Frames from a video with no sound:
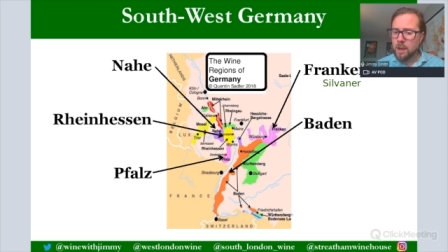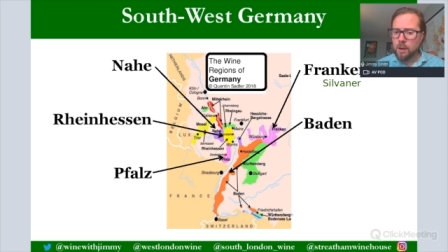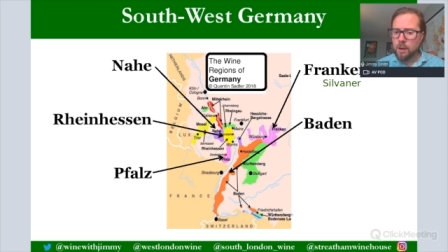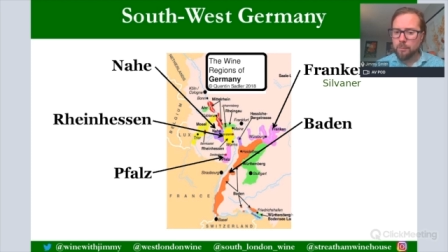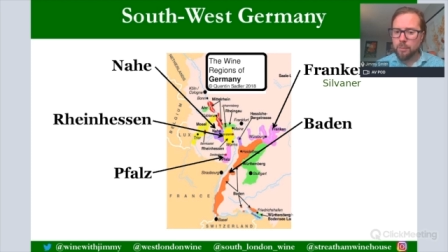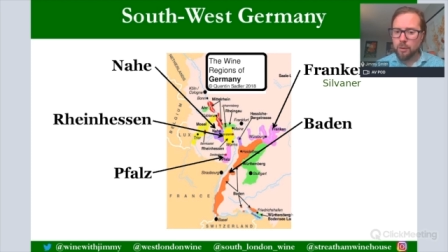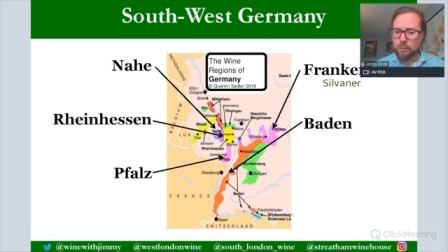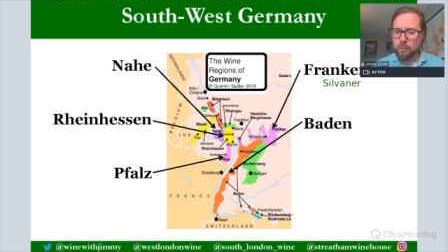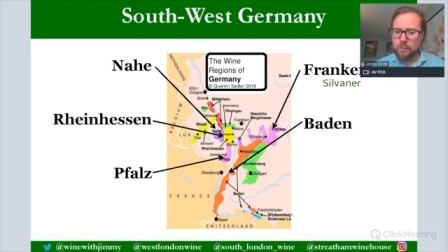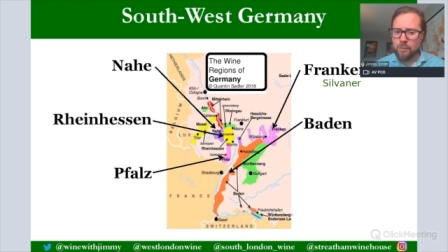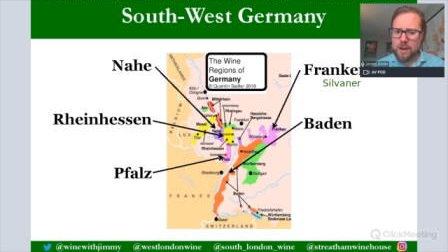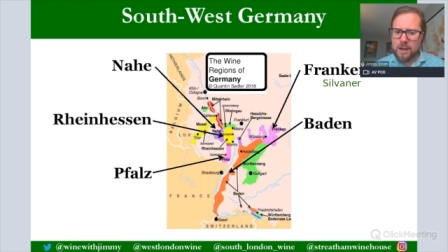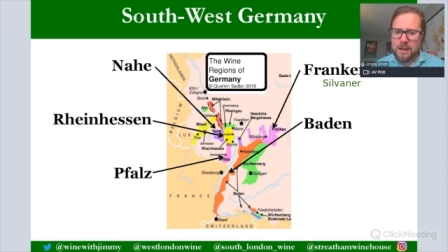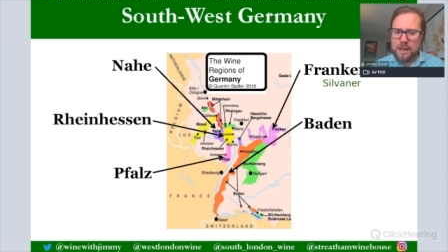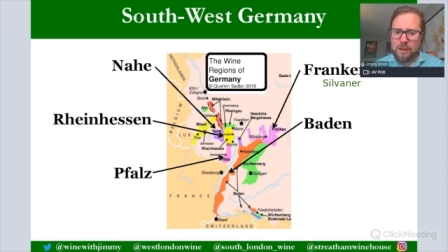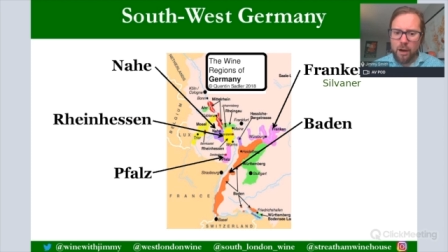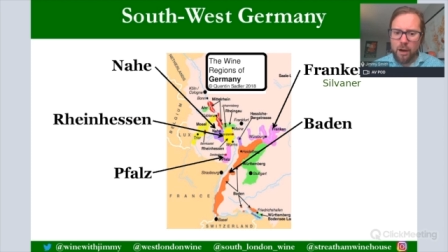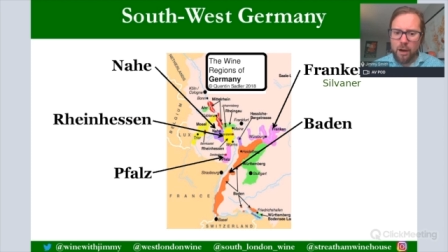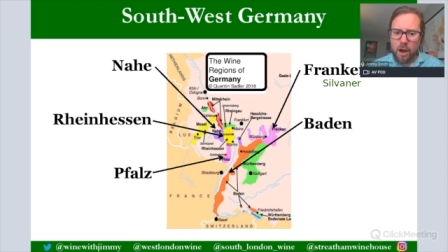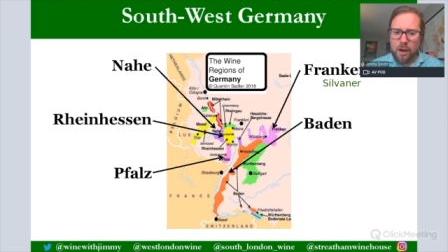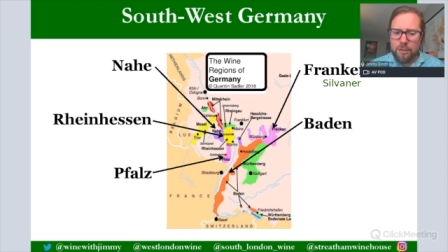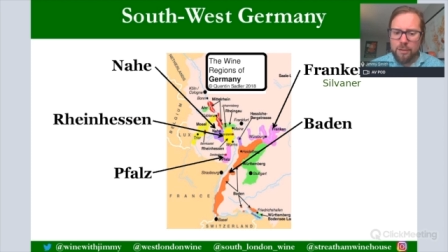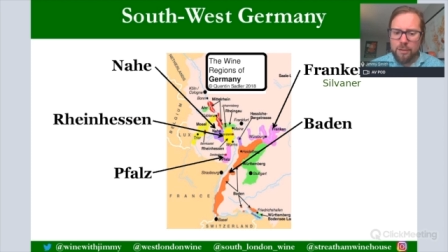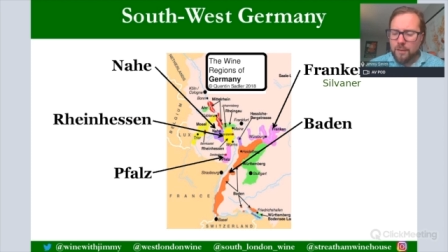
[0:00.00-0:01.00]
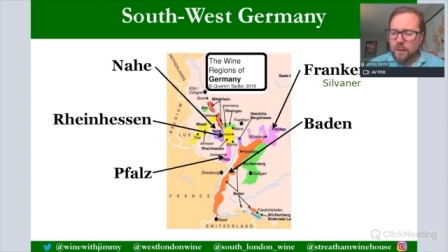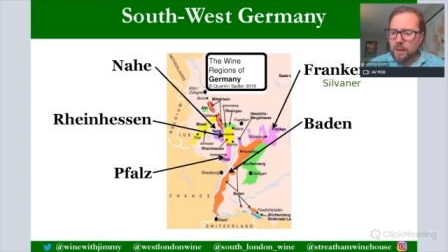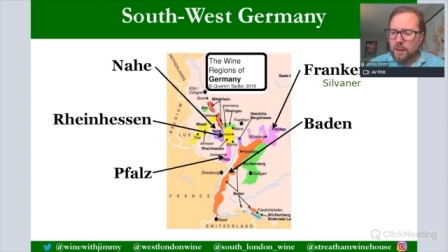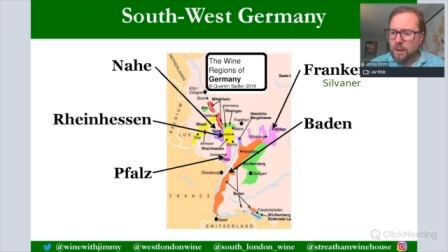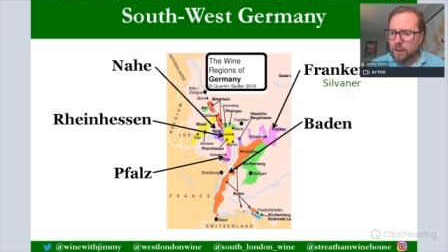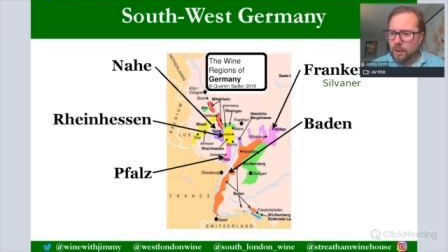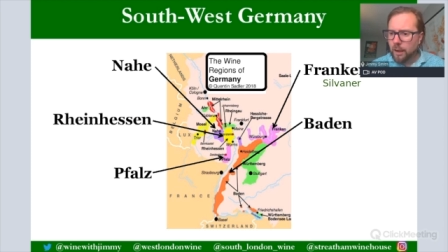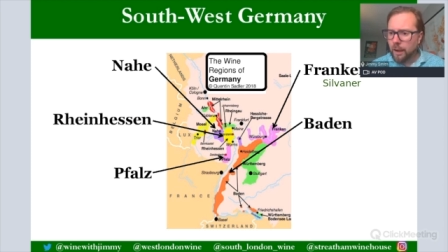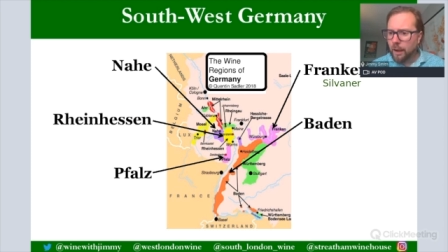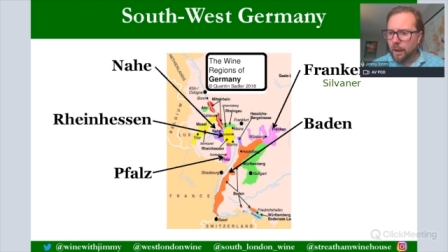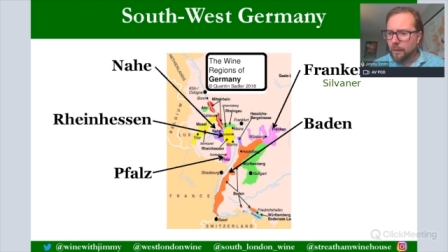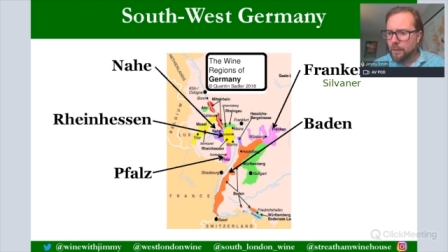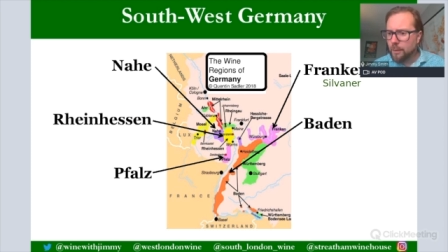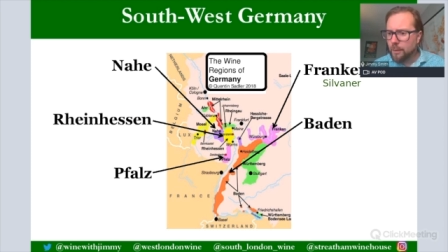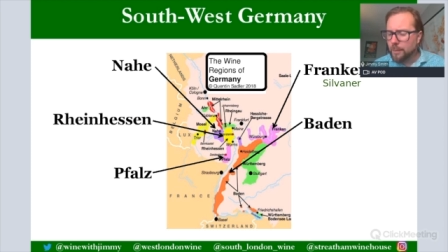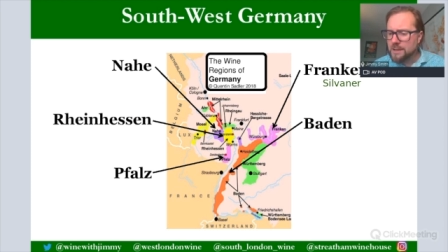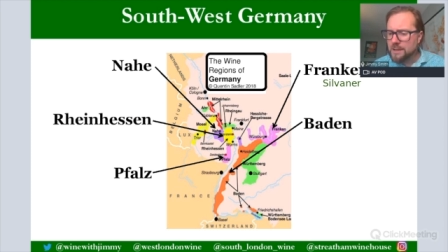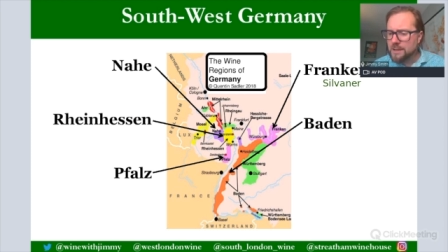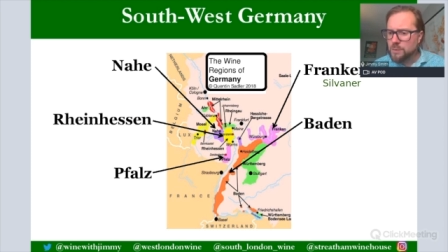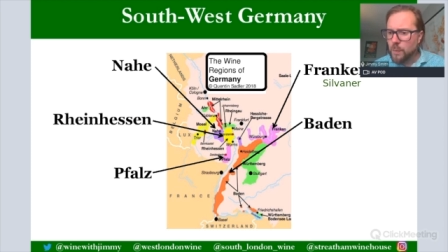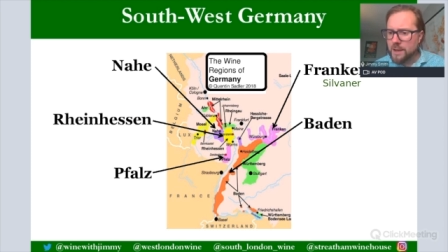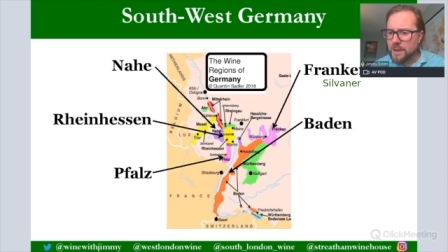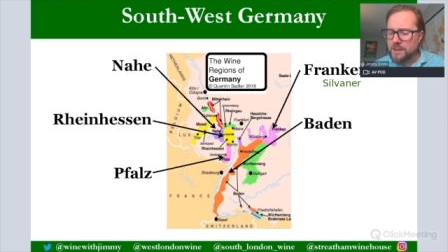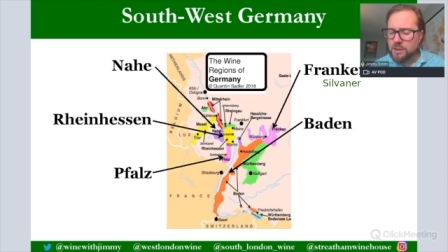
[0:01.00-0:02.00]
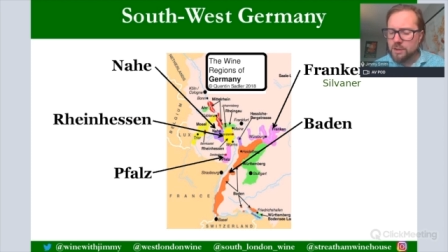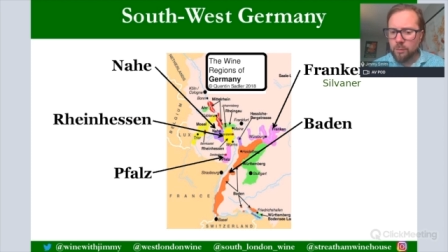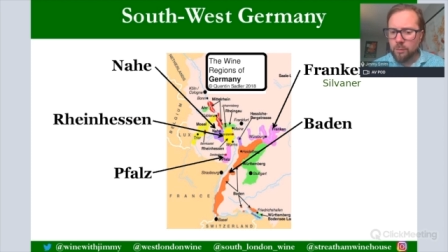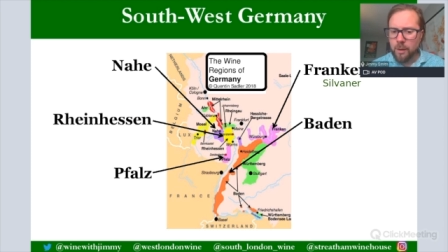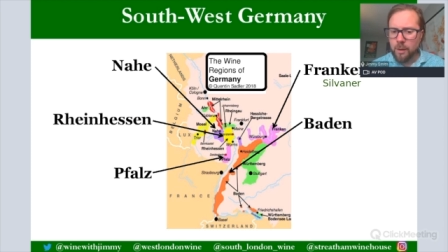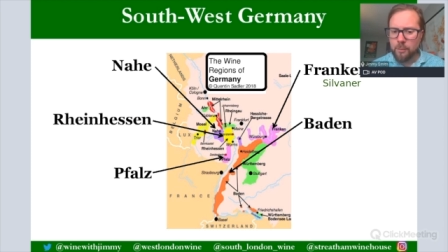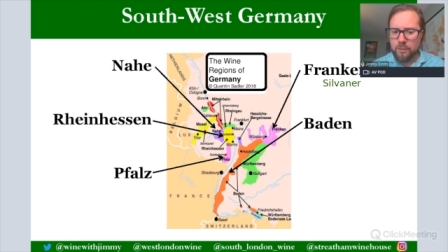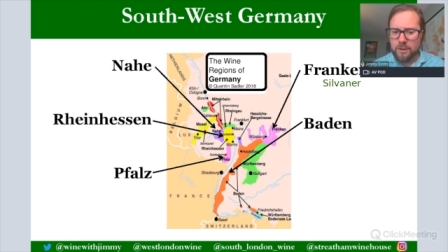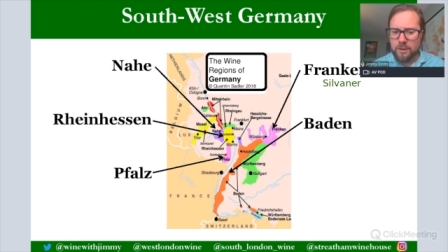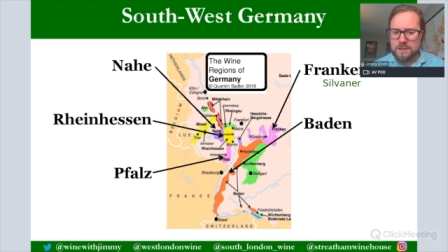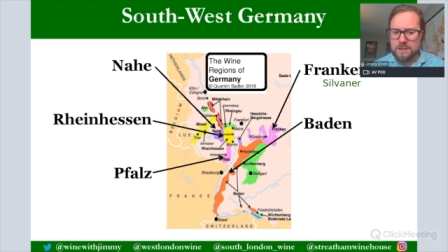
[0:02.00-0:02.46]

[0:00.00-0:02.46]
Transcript: But really, I think the best way to remember it